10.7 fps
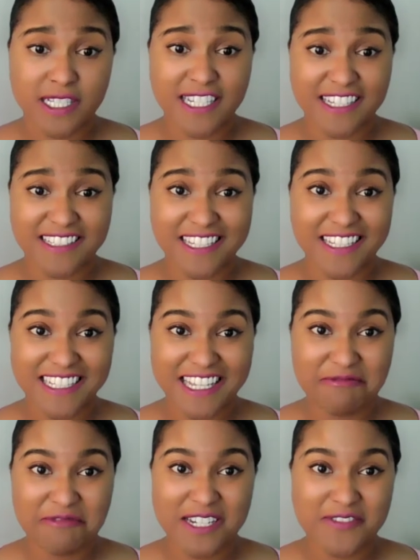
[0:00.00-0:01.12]
connected
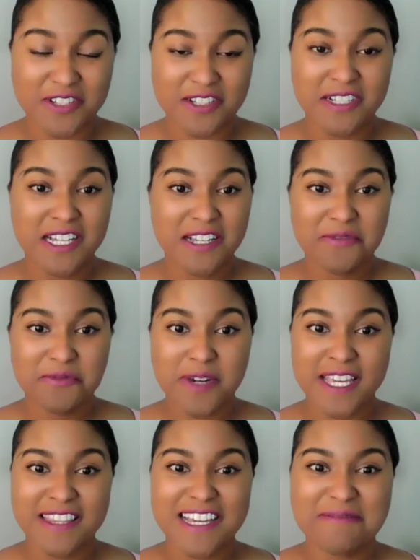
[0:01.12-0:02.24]
in whatever
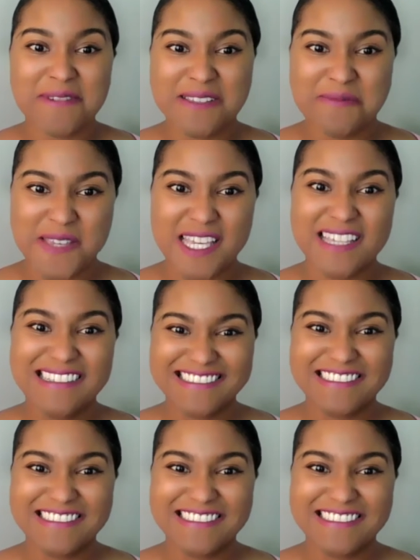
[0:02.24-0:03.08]
way that might be,